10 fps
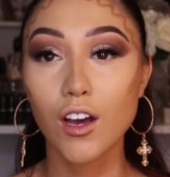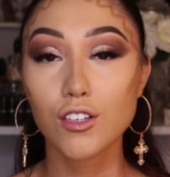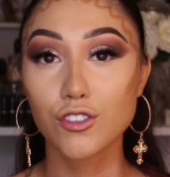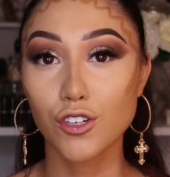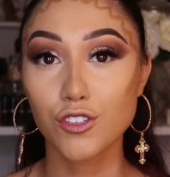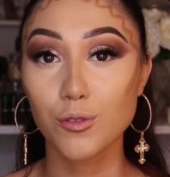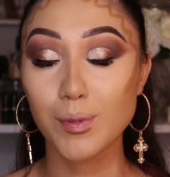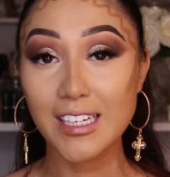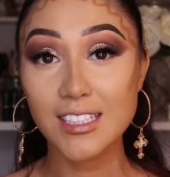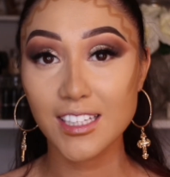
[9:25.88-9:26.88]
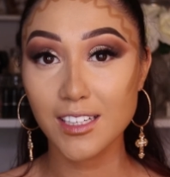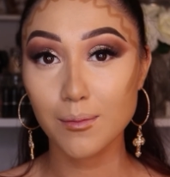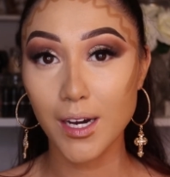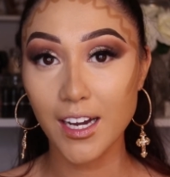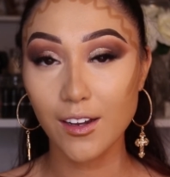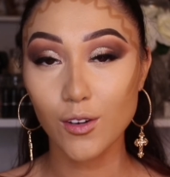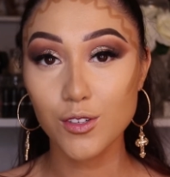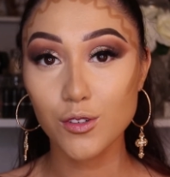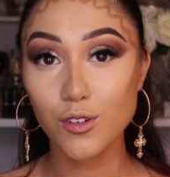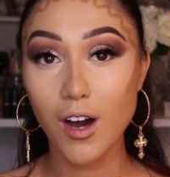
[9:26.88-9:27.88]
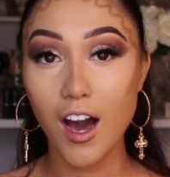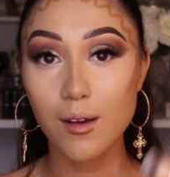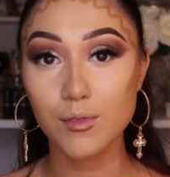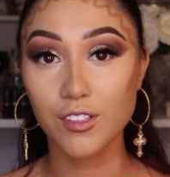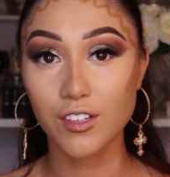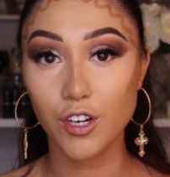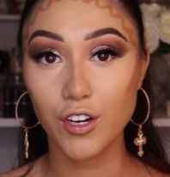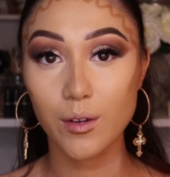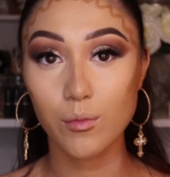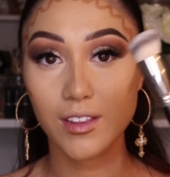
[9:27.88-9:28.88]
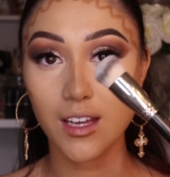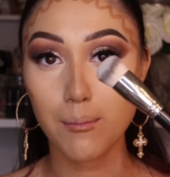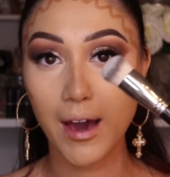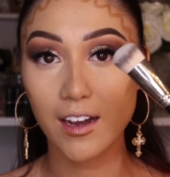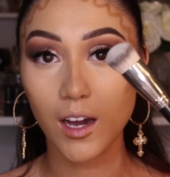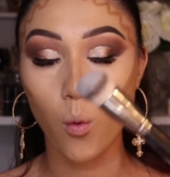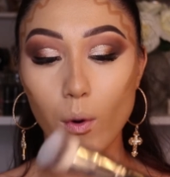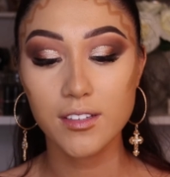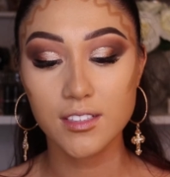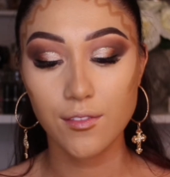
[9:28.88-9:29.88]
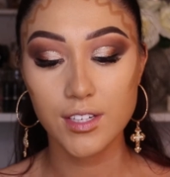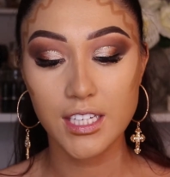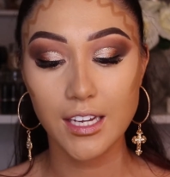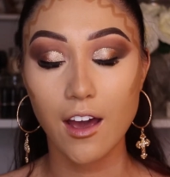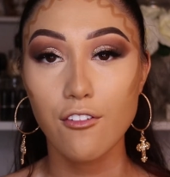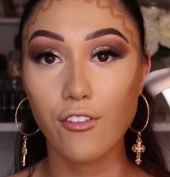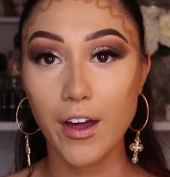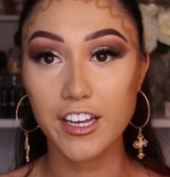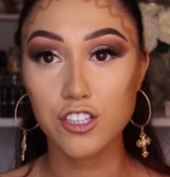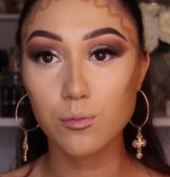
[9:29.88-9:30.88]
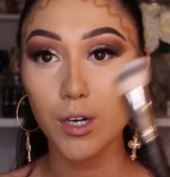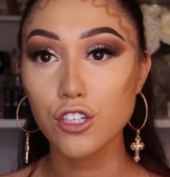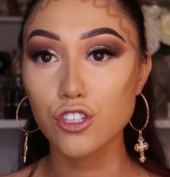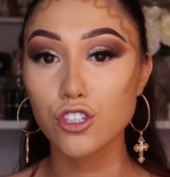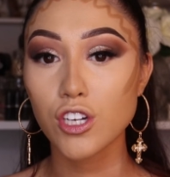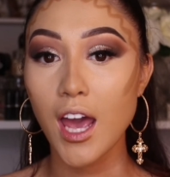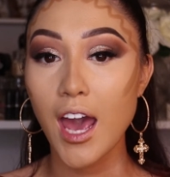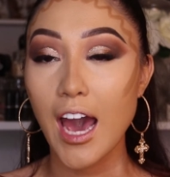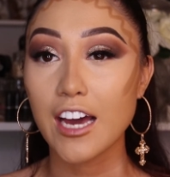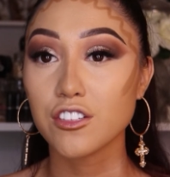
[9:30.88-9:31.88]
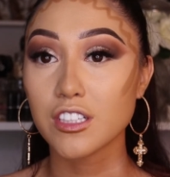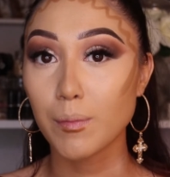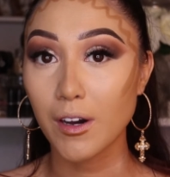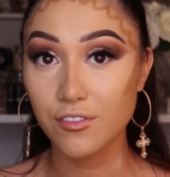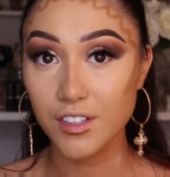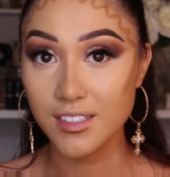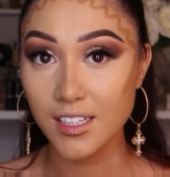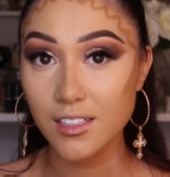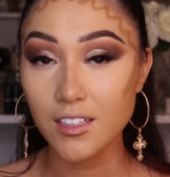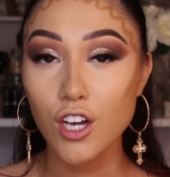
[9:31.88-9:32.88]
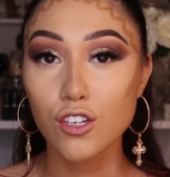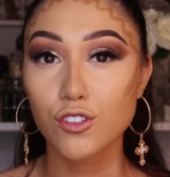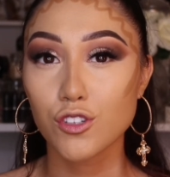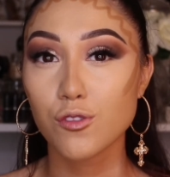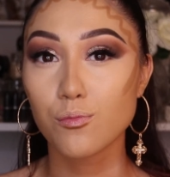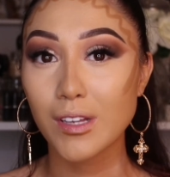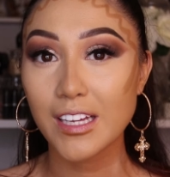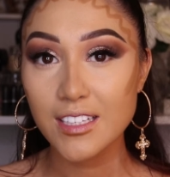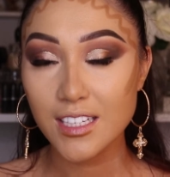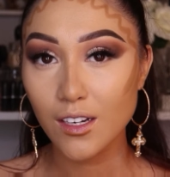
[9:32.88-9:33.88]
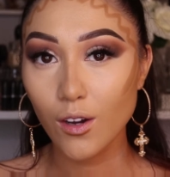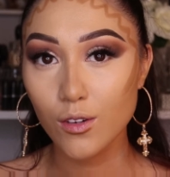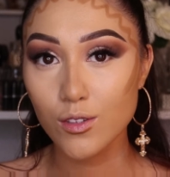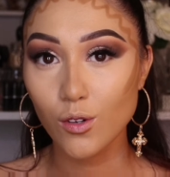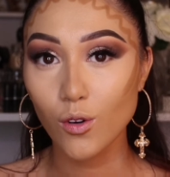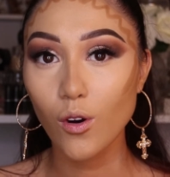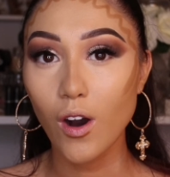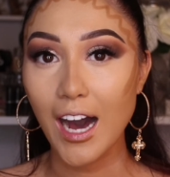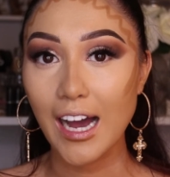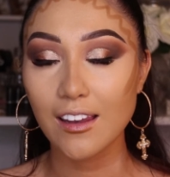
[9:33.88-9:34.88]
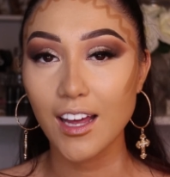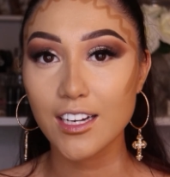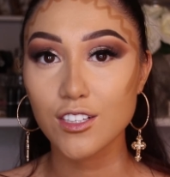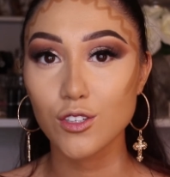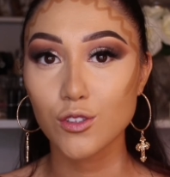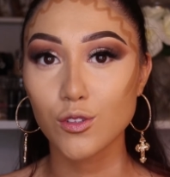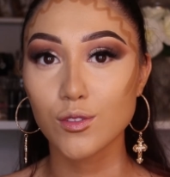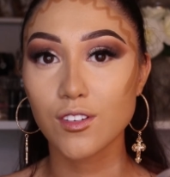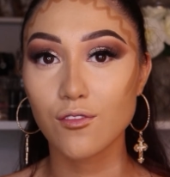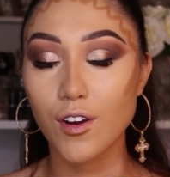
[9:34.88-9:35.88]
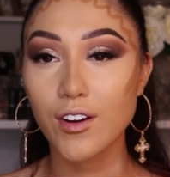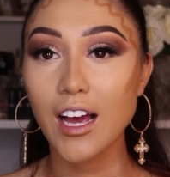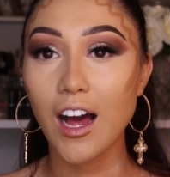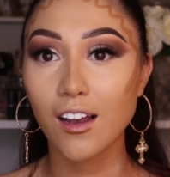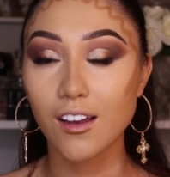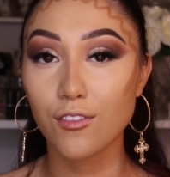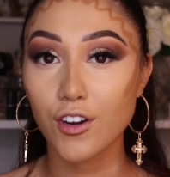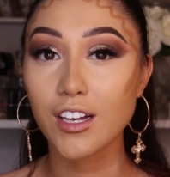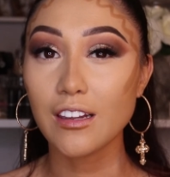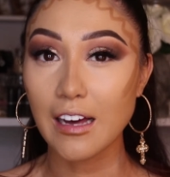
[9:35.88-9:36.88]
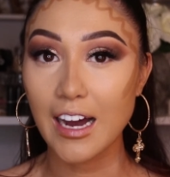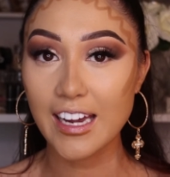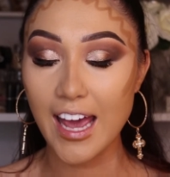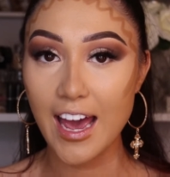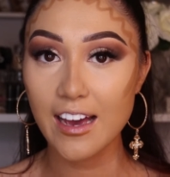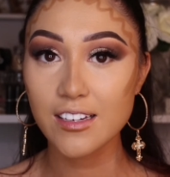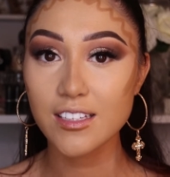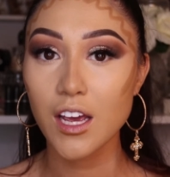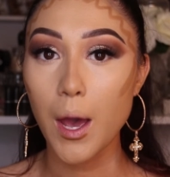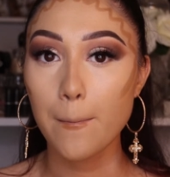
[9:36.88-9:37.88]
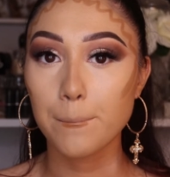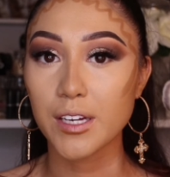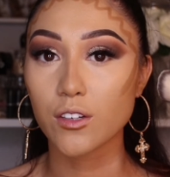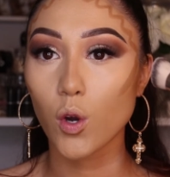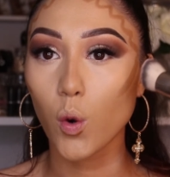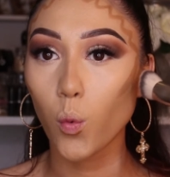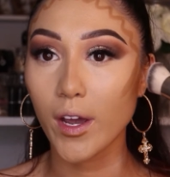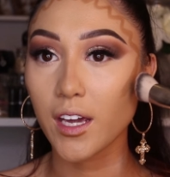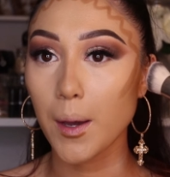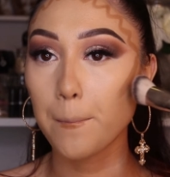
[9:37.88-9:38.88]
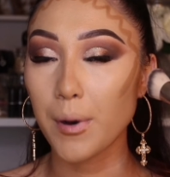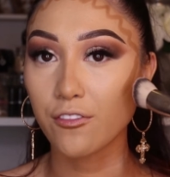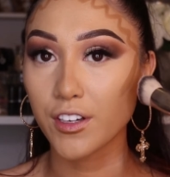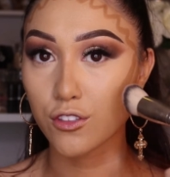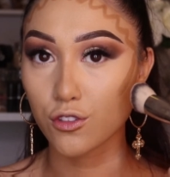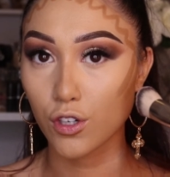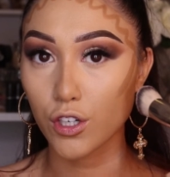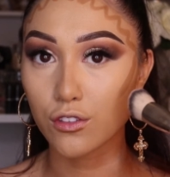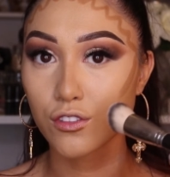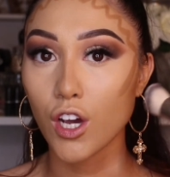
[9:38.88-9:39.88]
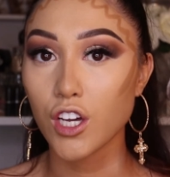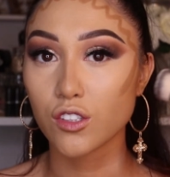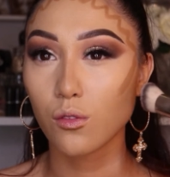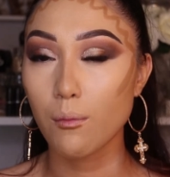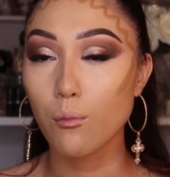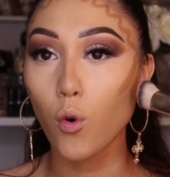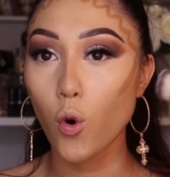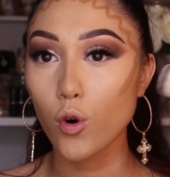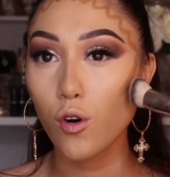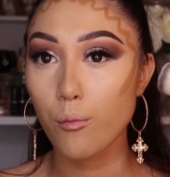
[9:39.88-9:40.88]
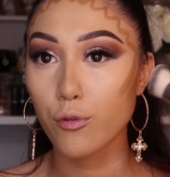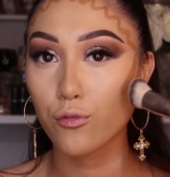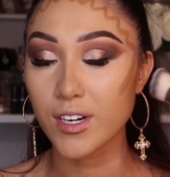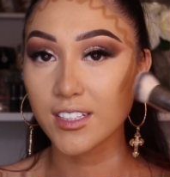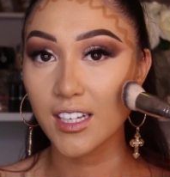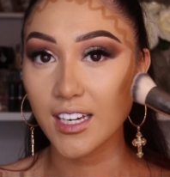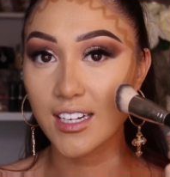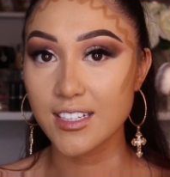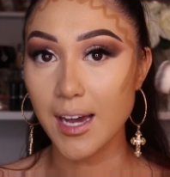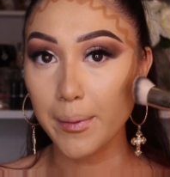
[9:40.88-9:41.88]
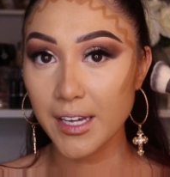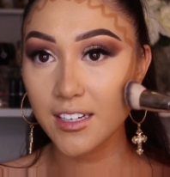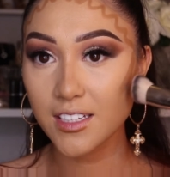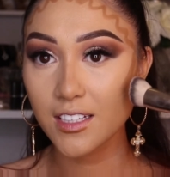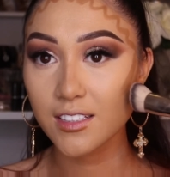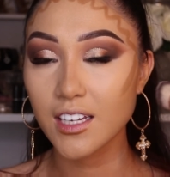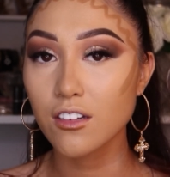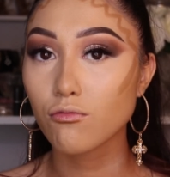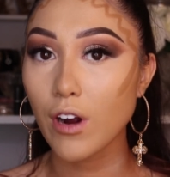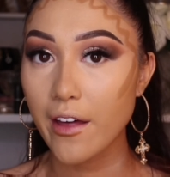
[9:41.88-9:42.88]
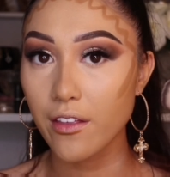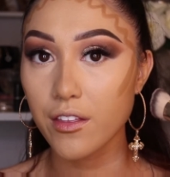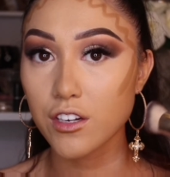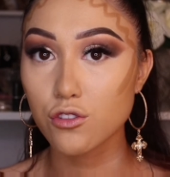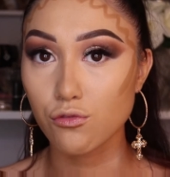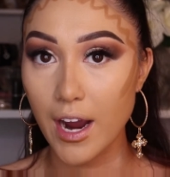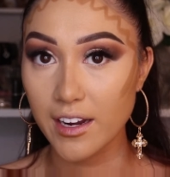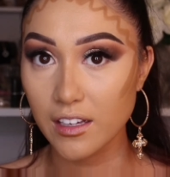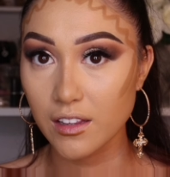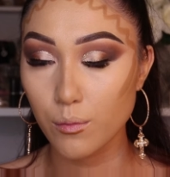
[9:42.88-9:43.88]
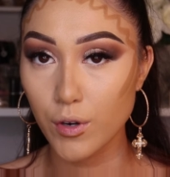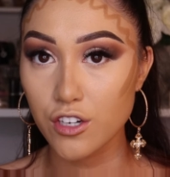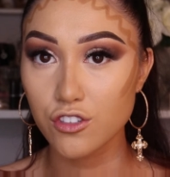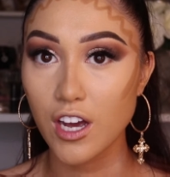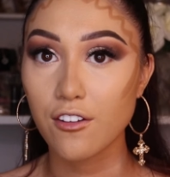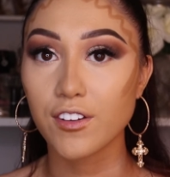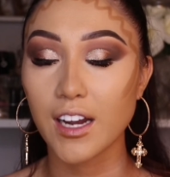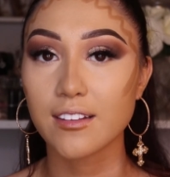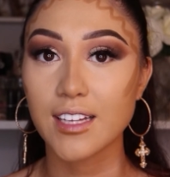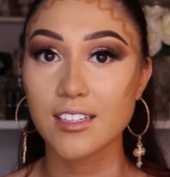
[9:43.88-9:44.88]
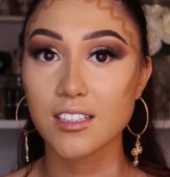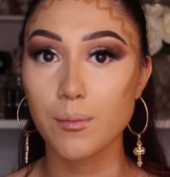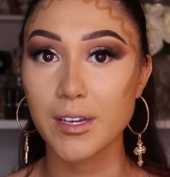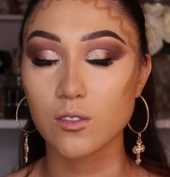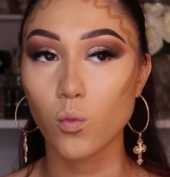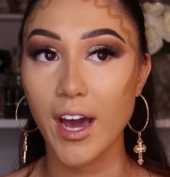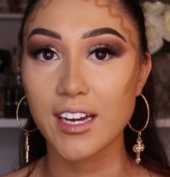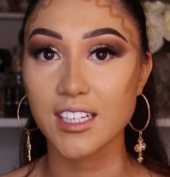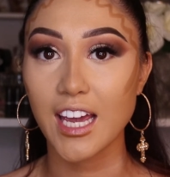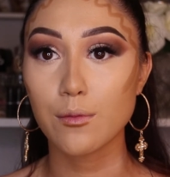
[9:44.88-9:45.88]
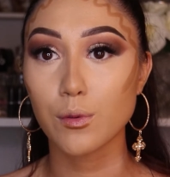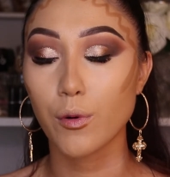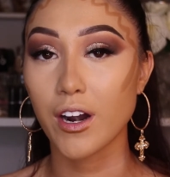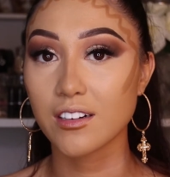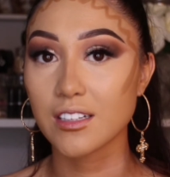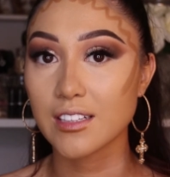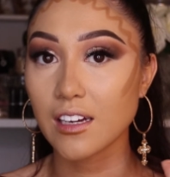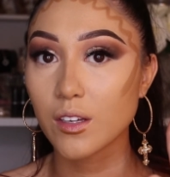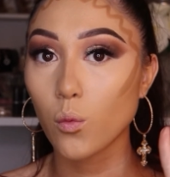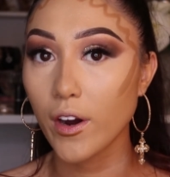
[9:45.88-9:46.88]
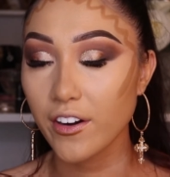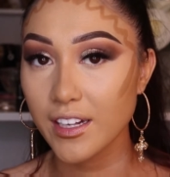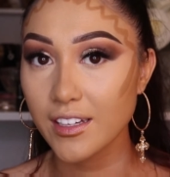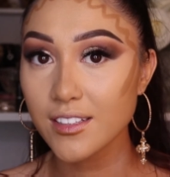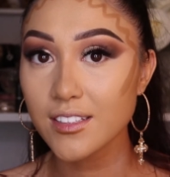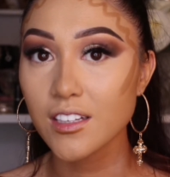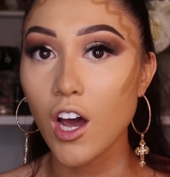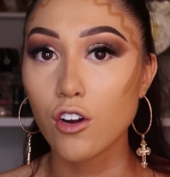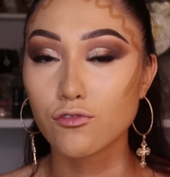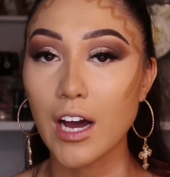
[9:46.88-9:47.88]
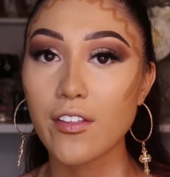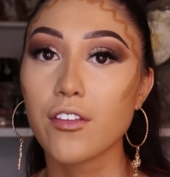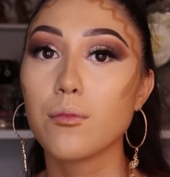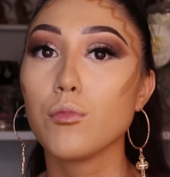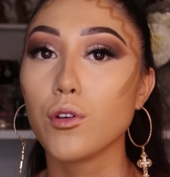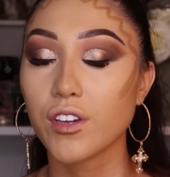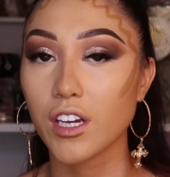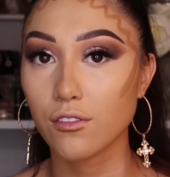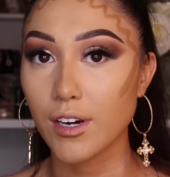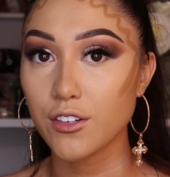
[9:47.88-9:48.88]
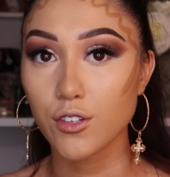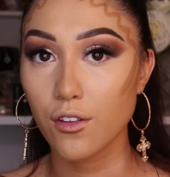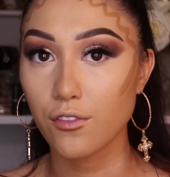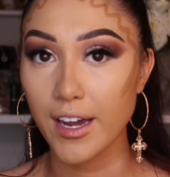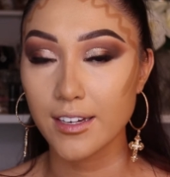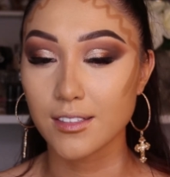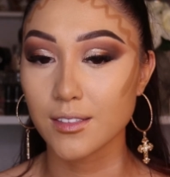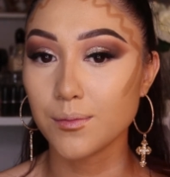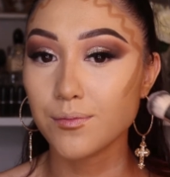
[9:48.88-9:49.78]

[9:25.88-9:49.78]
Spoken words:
So to blend in my contour, I'm just going to go in with the MAC 170 foundation brush and just buff this in. So to blend in contour, I like to use a very light hand, but quick buffing strokes. So I'm more pressing it and dabbing it into the skin rather than dragging the brush. I feel like that's the best way to keep the product exactly where it is, rather than moving it around on the face.